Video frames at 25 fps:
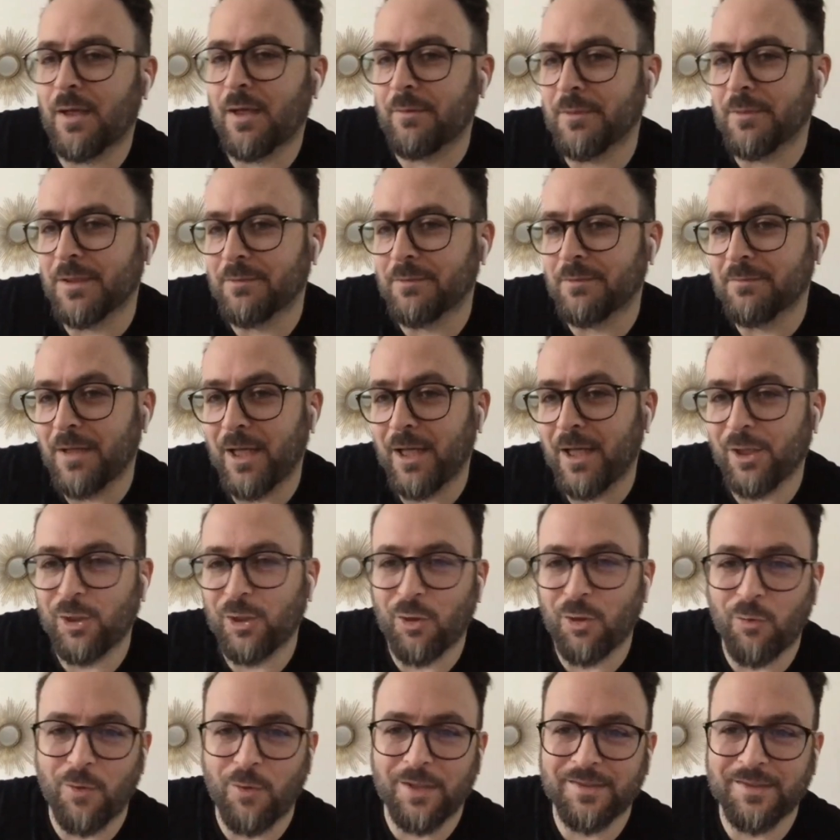I mean, I don't
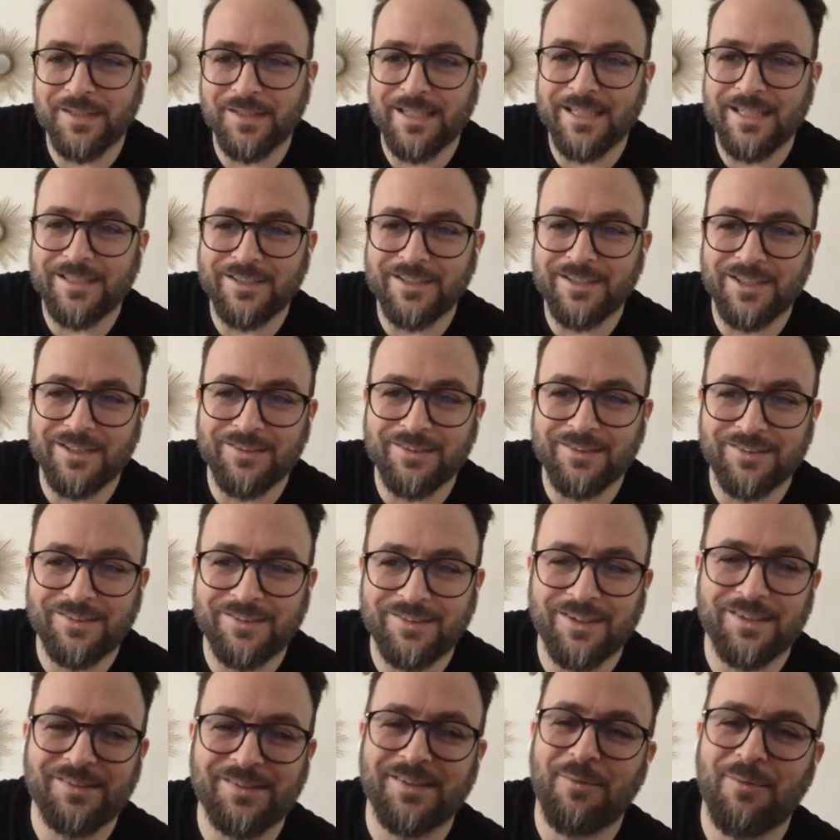know what LinkedIn
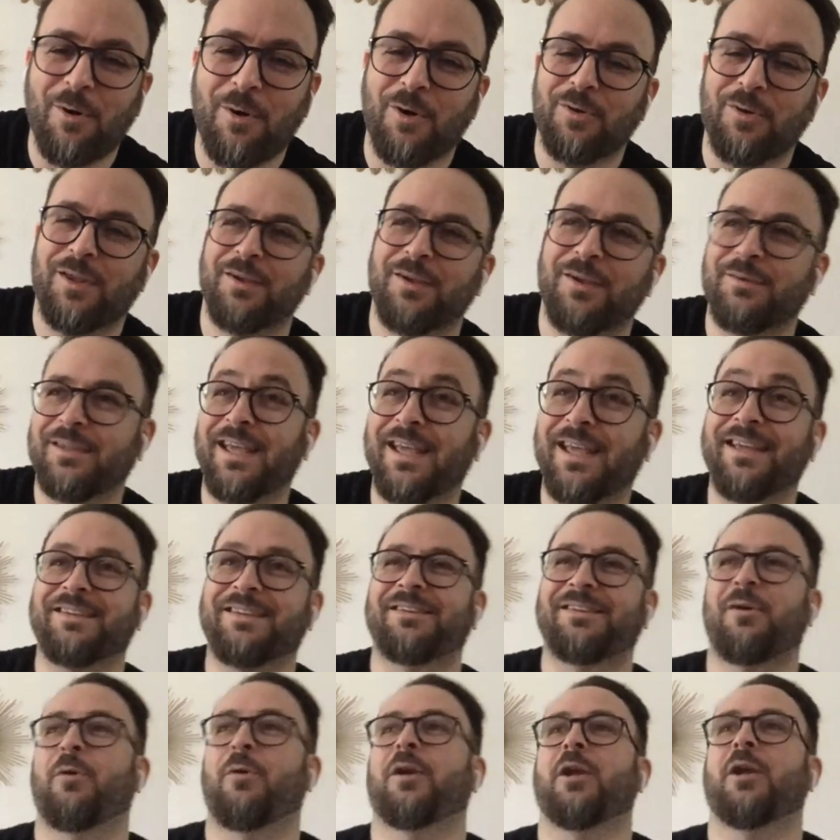says about the
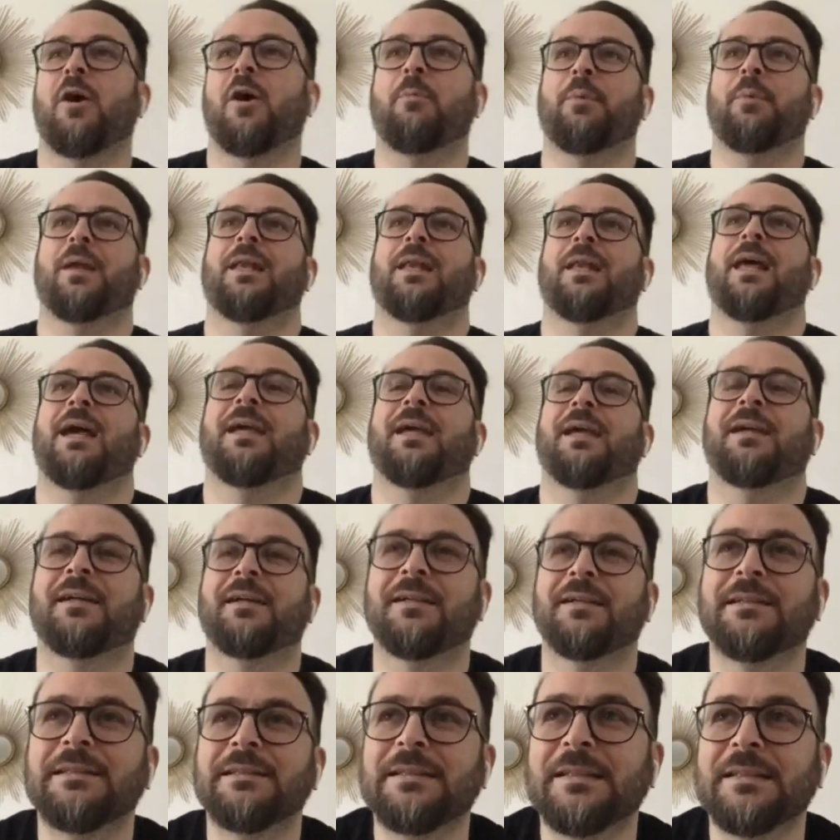days and whatnot, but like,
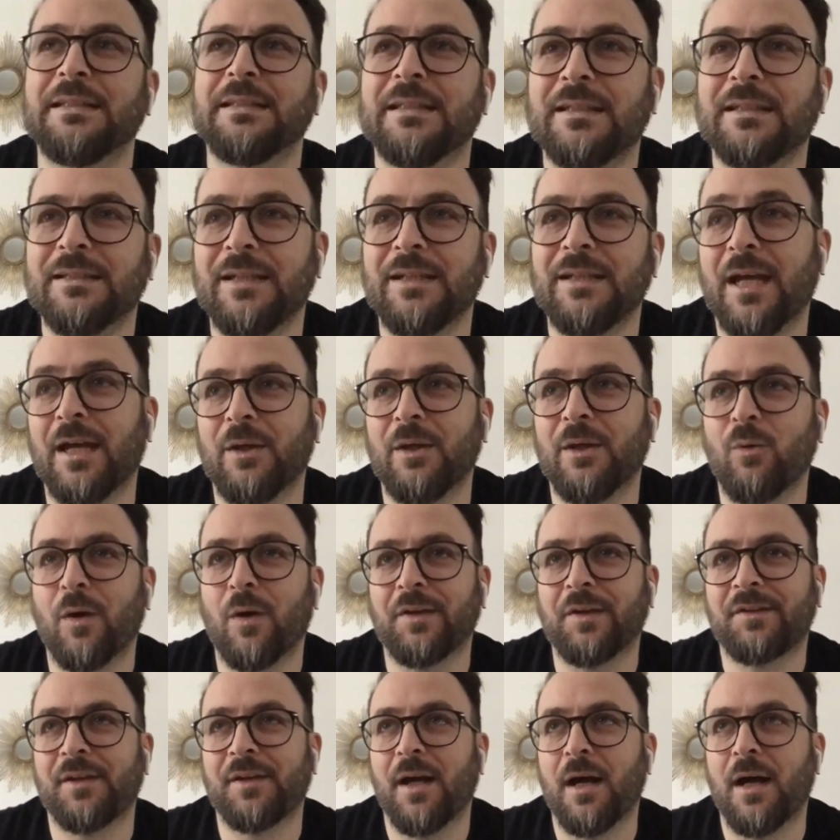yeah, it
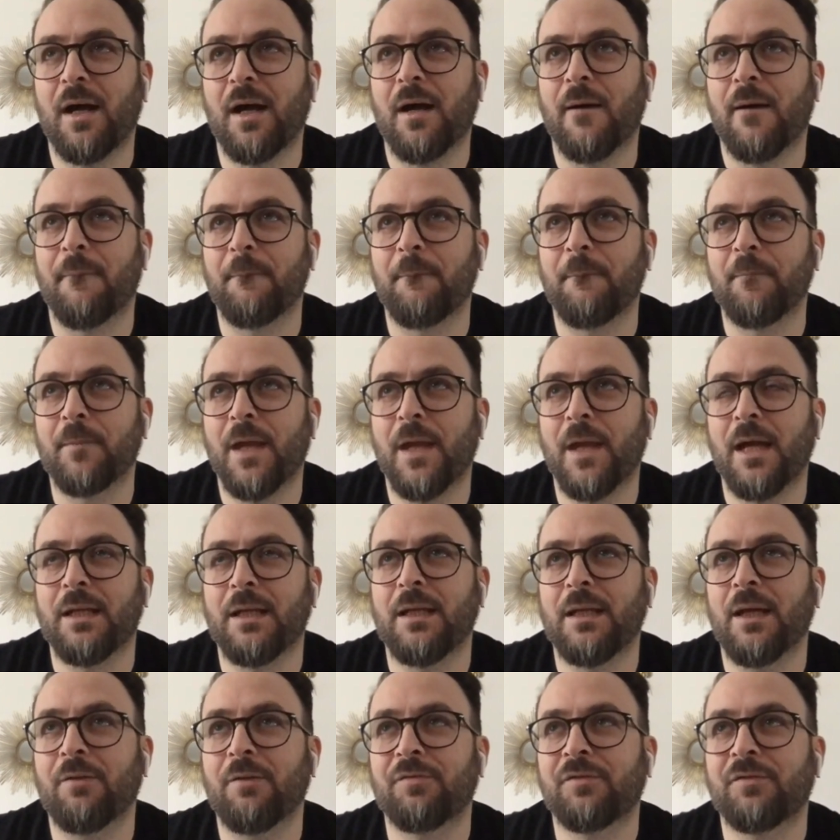was. I
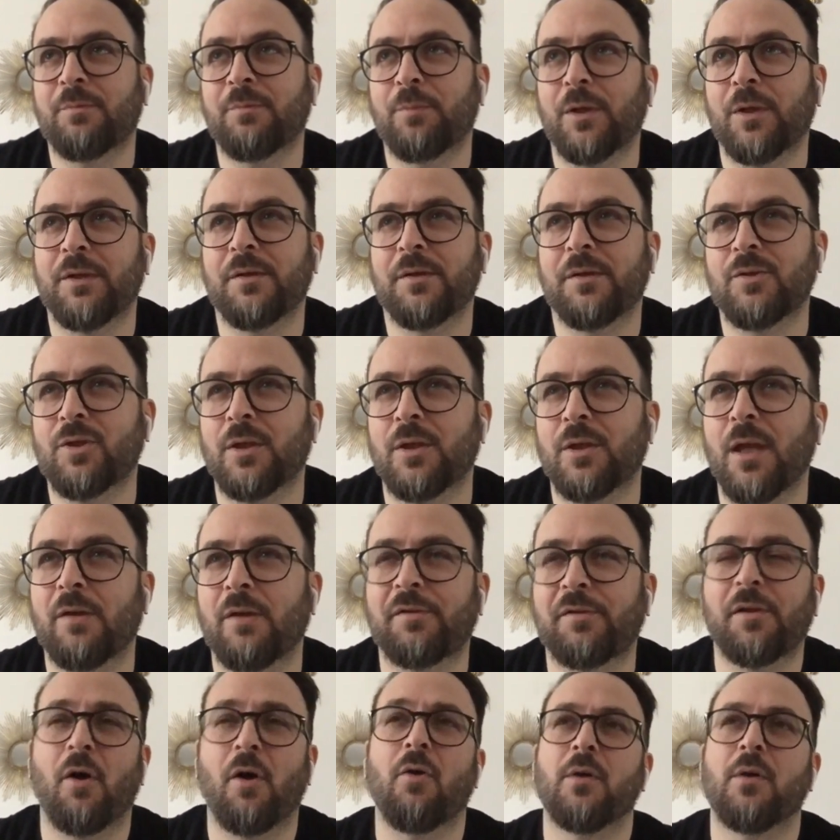left Precision Dial,
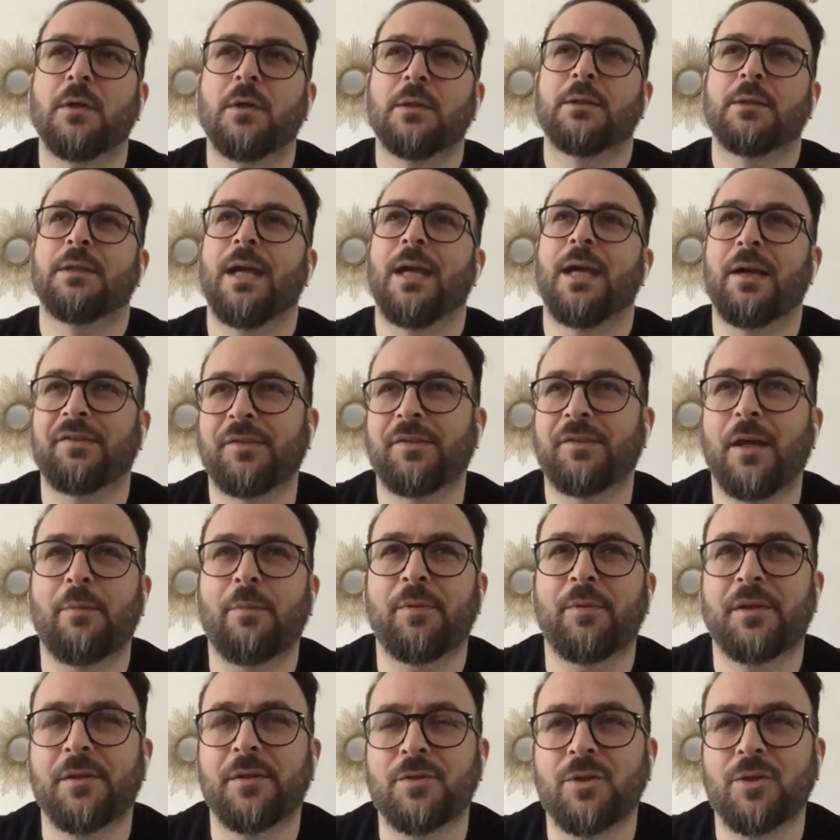so yeah, I started
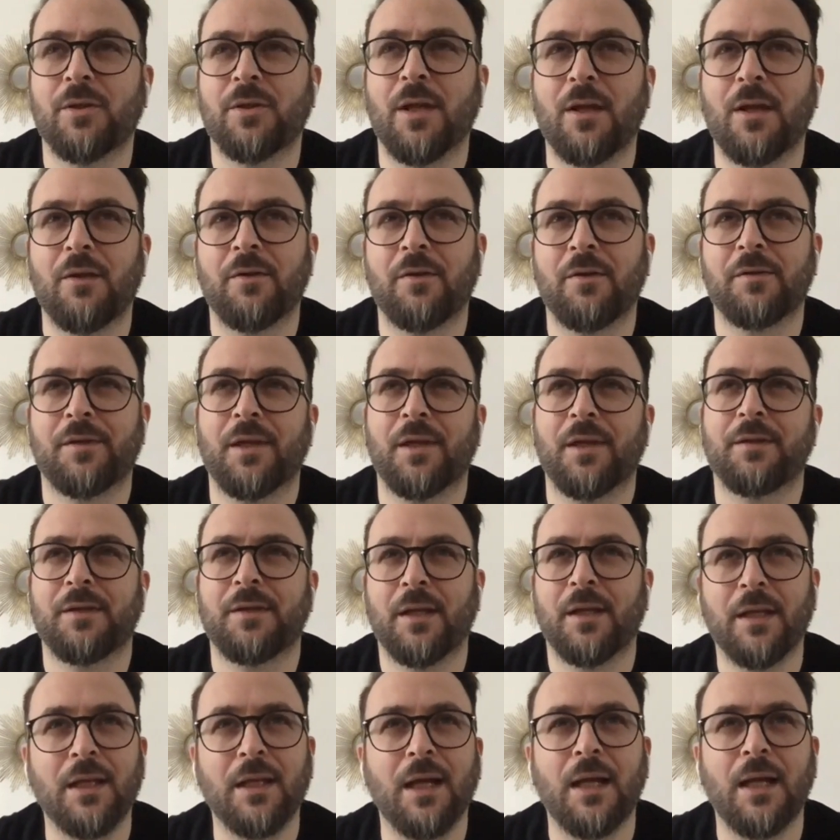Precision Dial as a
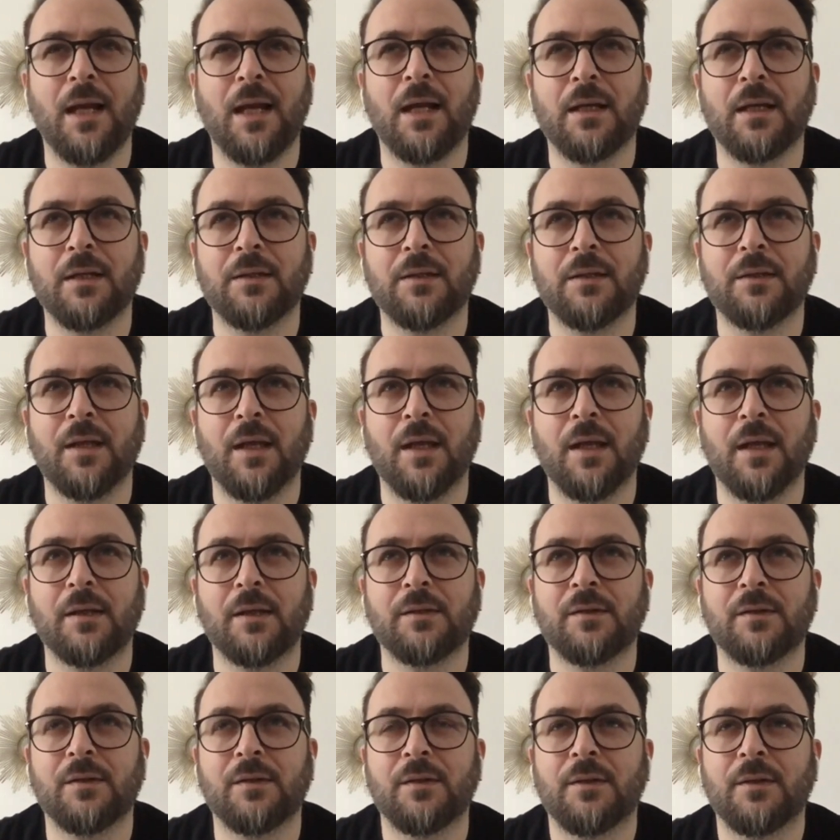technical
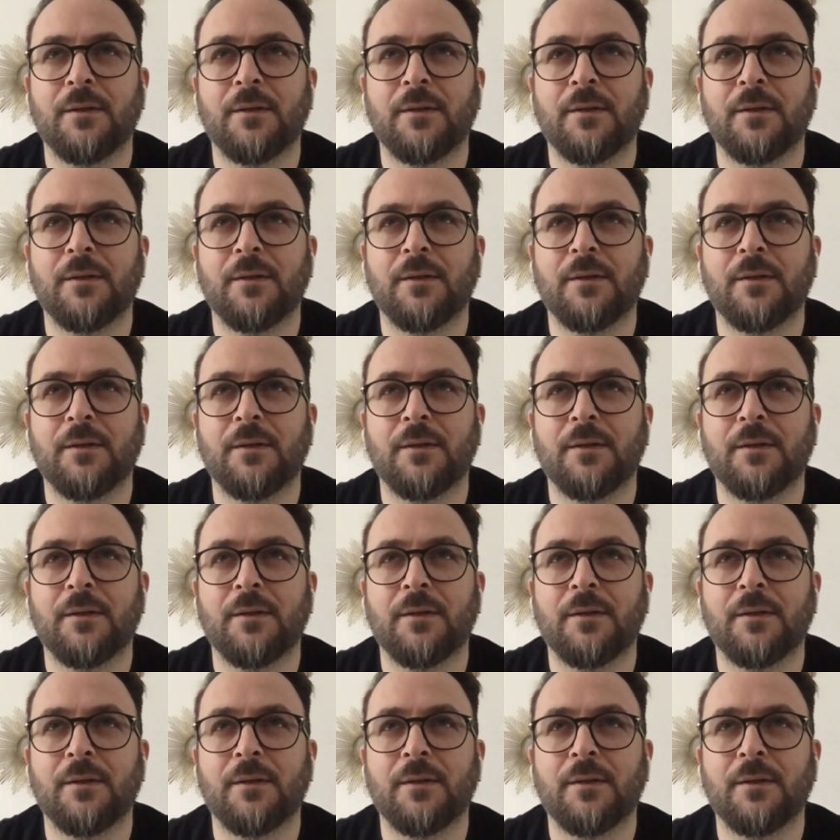architect.